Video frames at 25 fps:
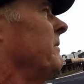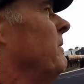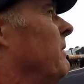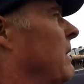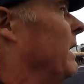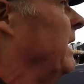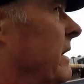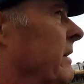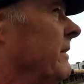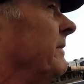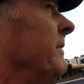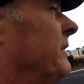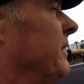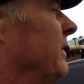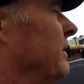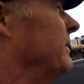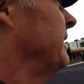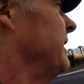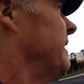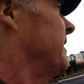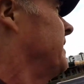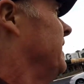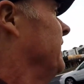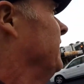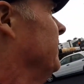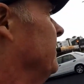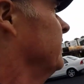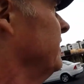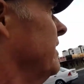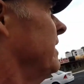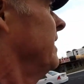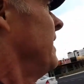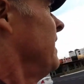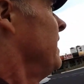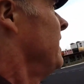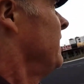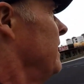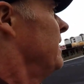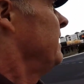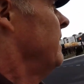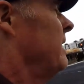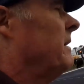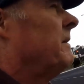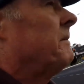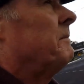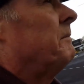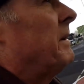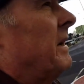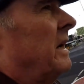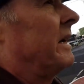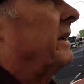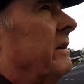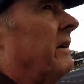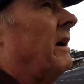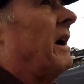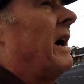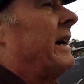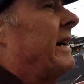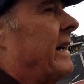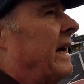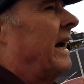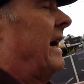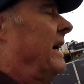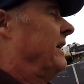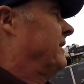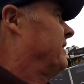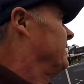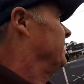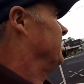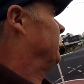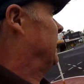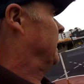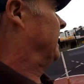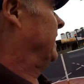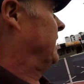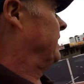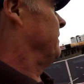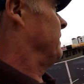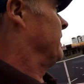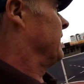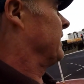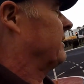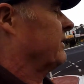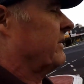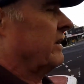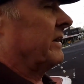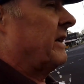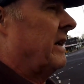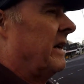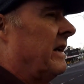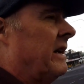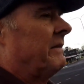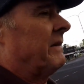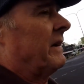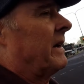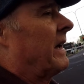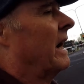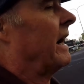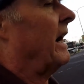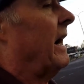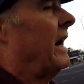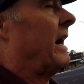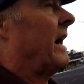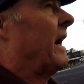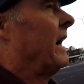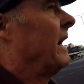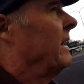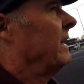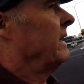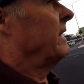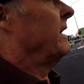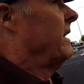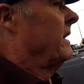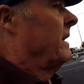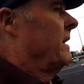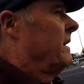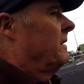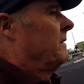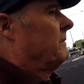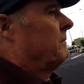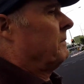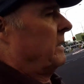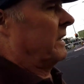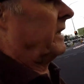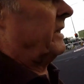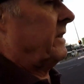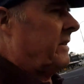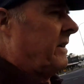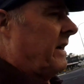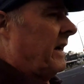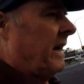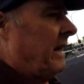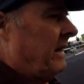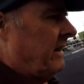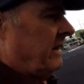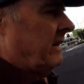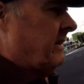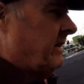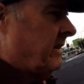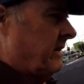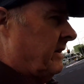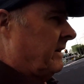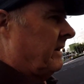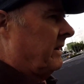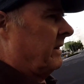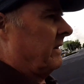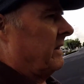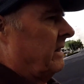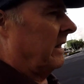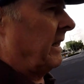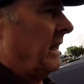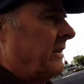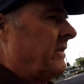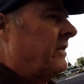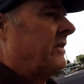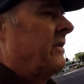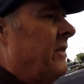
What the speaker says: way of doing things. I can't do that anyway because I don't have a car. But that's